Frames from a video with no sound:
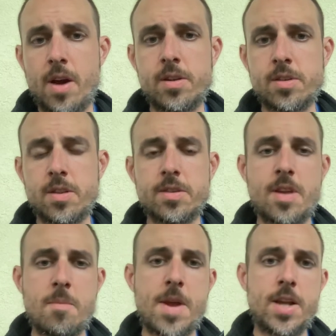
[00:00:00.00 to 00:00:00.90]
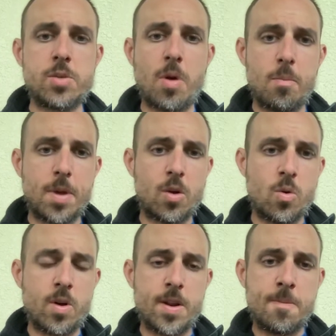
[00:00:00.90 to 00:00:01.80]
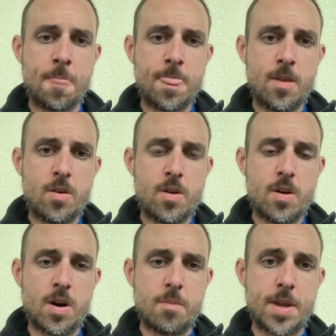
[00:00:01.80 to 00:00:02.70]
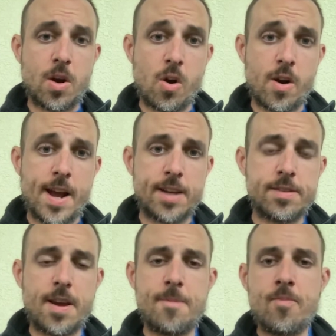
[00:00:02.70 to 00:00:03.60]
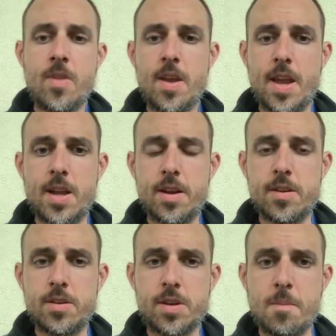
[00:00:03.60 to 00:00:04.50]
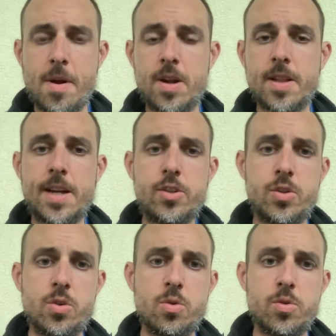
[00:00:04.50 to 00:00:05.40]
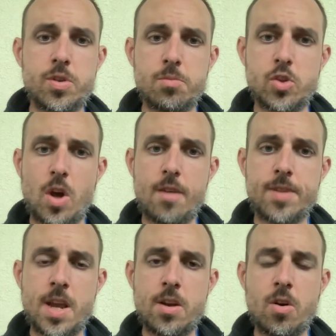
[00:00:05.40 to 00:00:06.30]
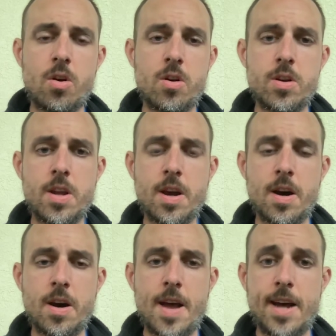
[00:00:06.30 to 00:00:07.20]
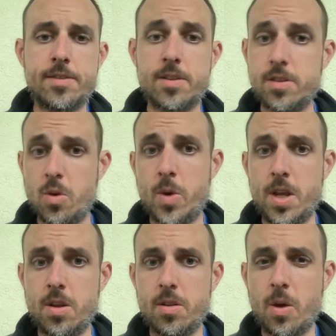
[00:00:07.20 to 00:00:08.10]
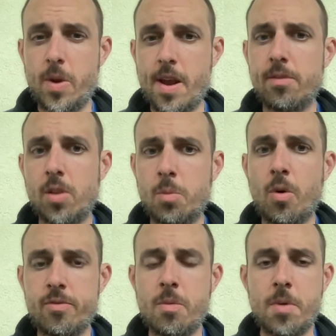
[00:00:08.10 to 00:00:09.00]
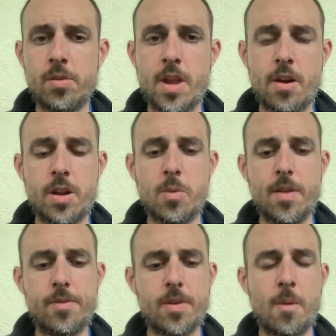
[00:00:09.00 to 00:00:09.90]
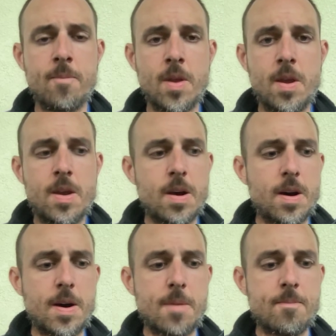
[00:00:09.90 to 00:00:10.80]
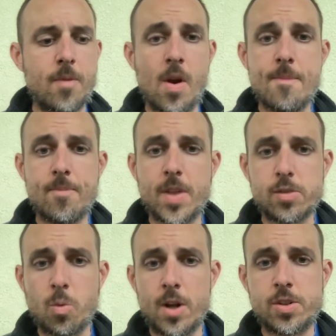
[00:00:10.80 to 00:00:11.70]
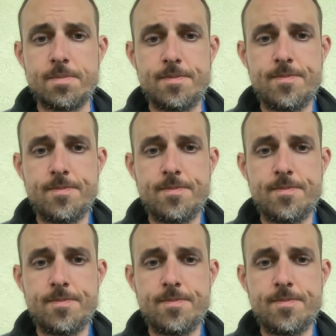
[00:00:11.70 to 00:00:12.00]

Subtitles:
us on the same page about Bitcoin being a hard asset, and comparing that to some soft and hard assets that we have a little more familiarity with. So all right, thanks for watching.